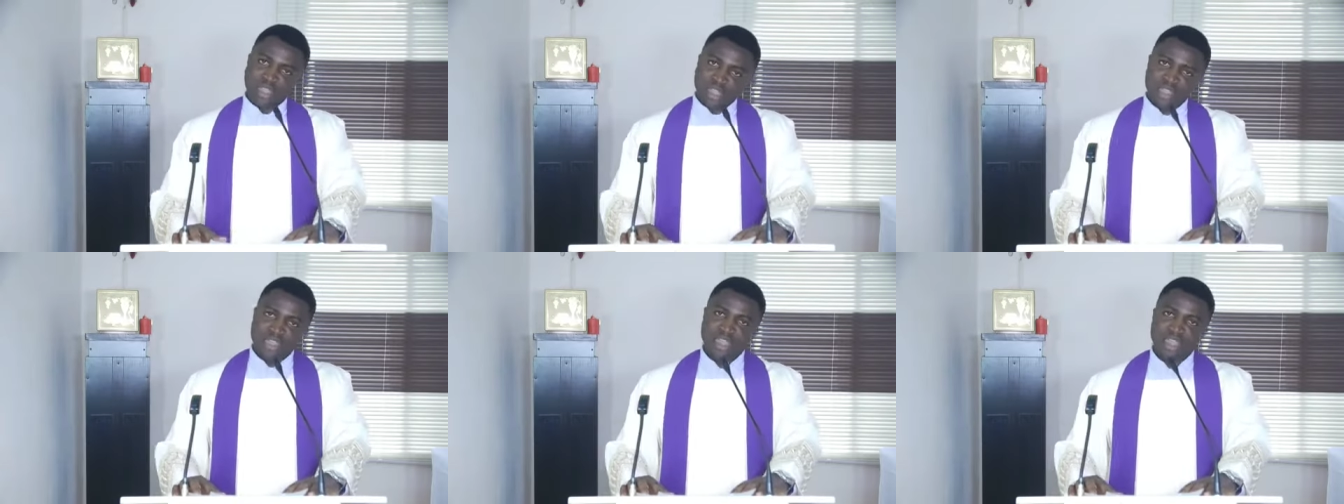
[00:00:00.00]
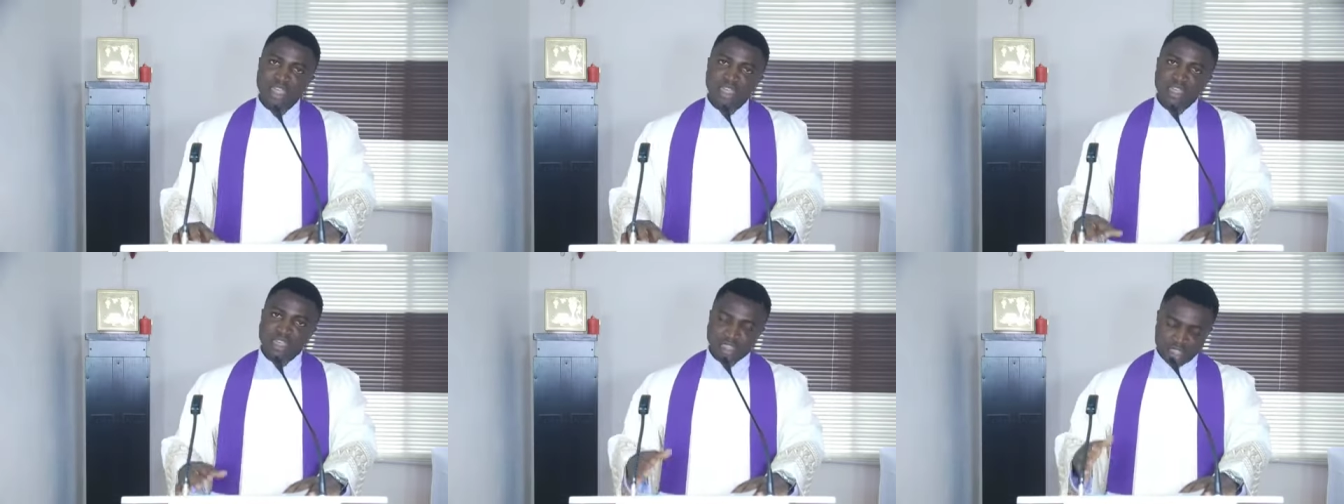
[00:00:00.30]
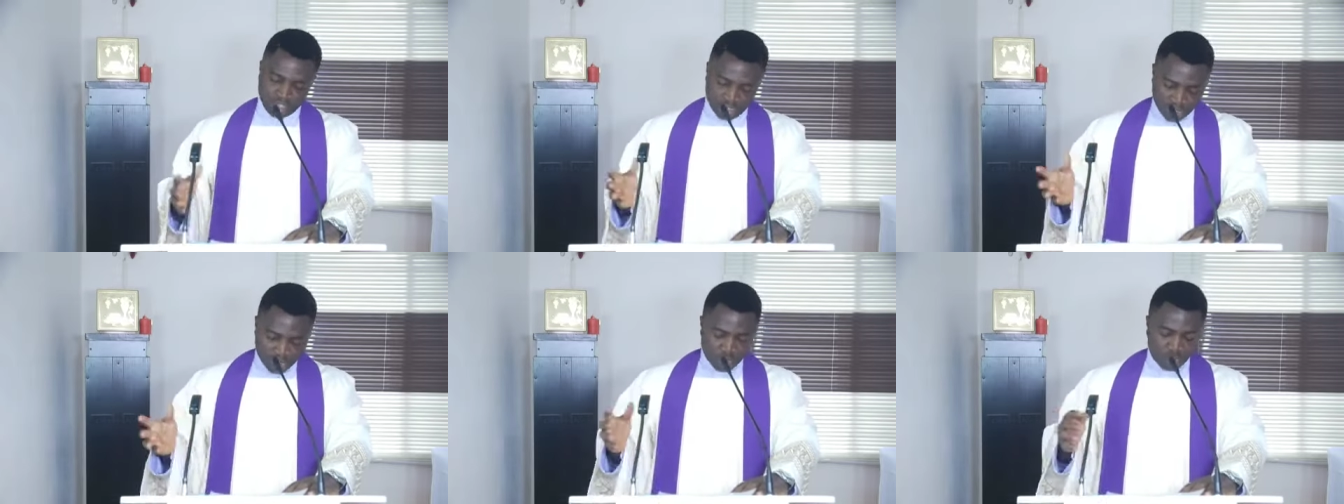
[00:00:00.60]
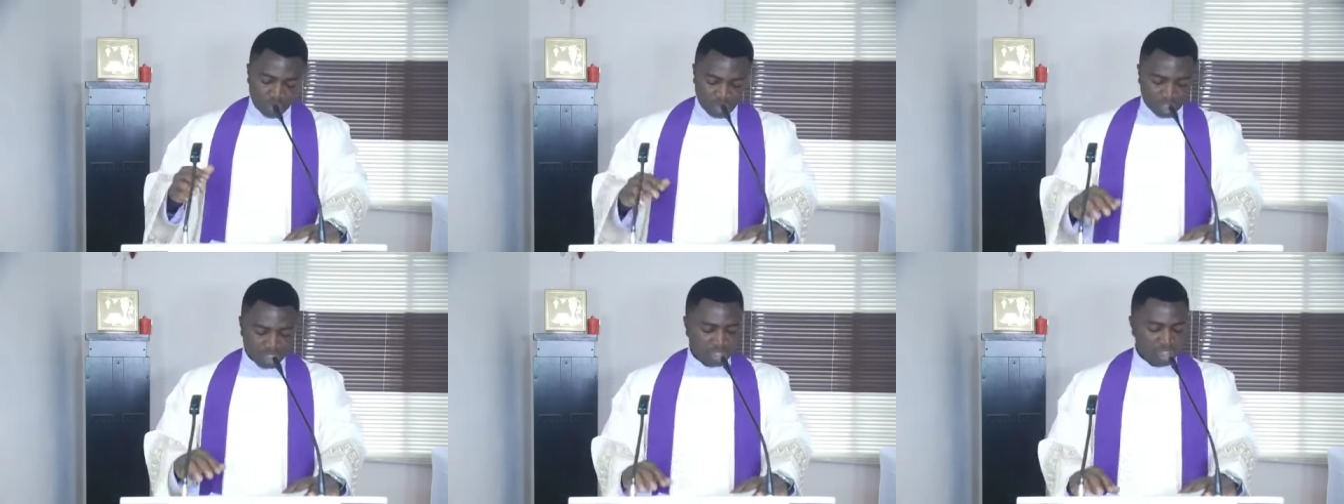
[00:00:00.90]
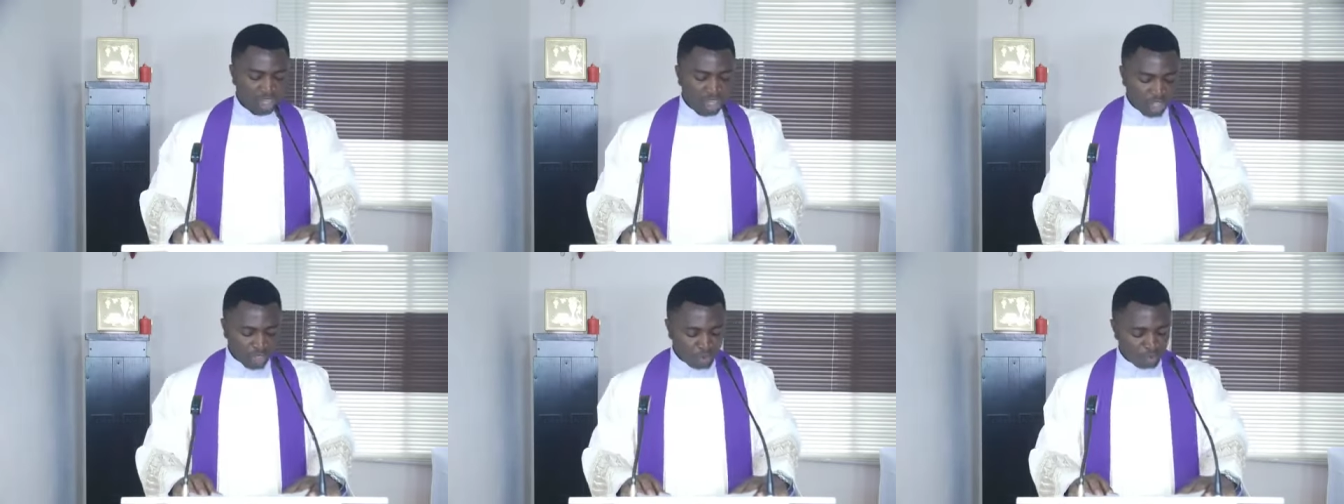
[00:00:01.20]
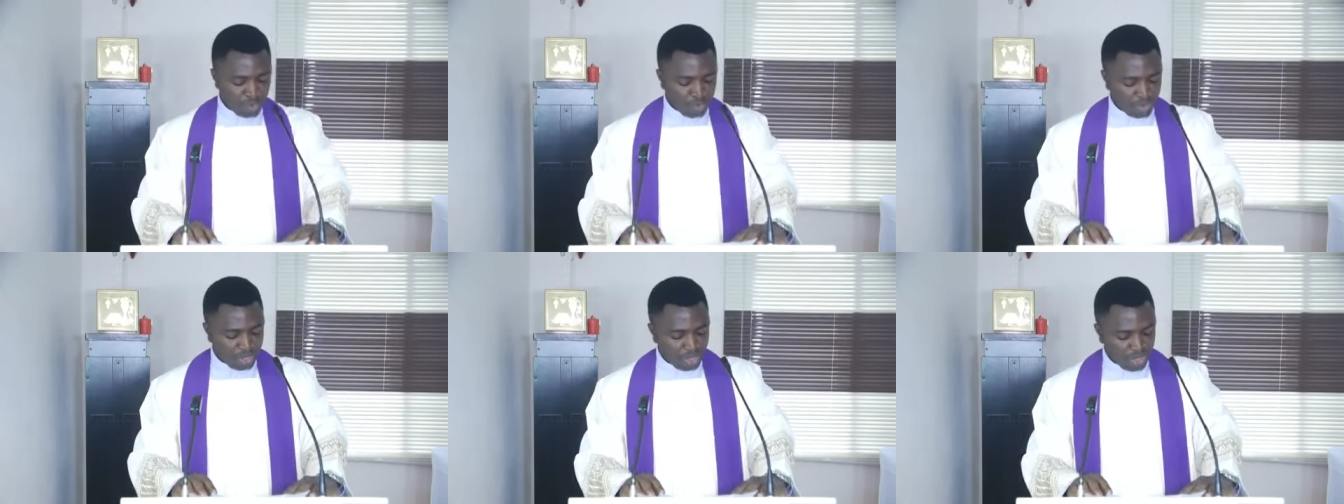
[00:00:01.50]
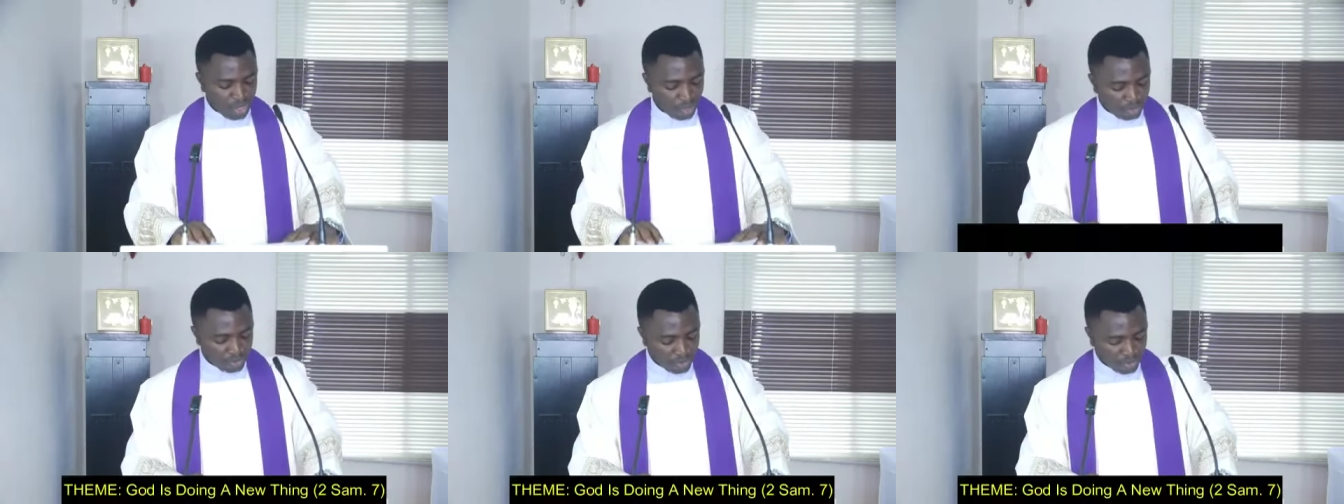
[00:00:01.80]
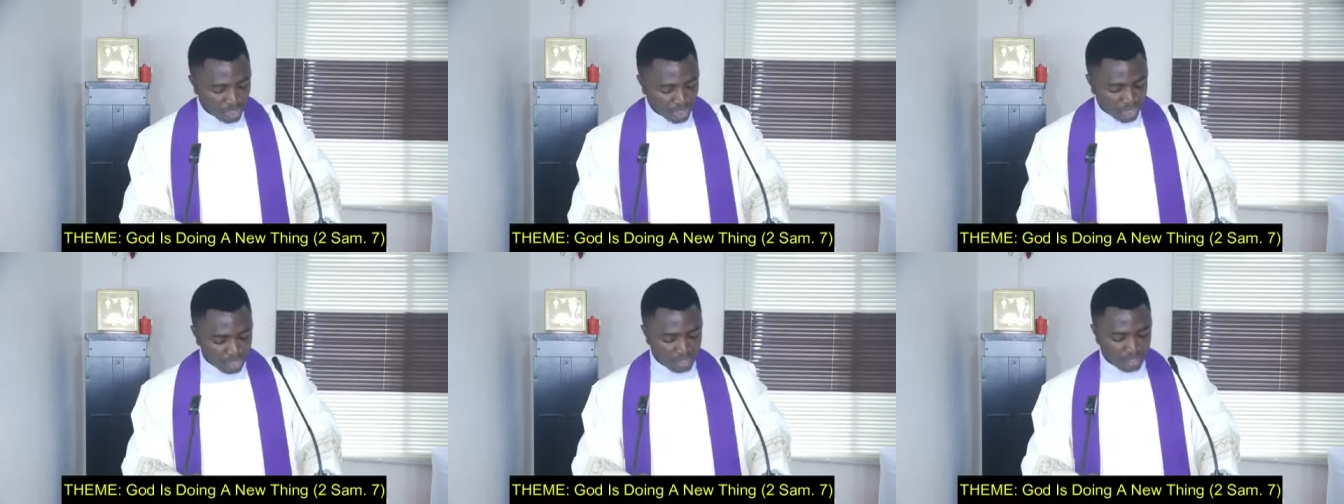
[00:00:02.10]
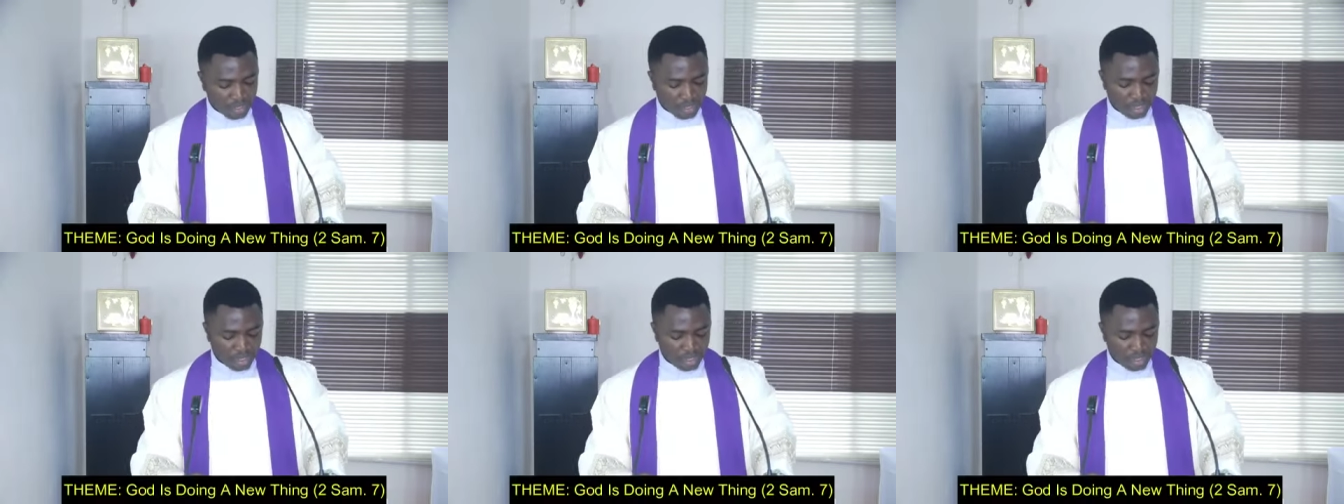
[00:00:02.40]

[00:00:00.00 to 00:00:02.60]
38, which is the gospel reading of today,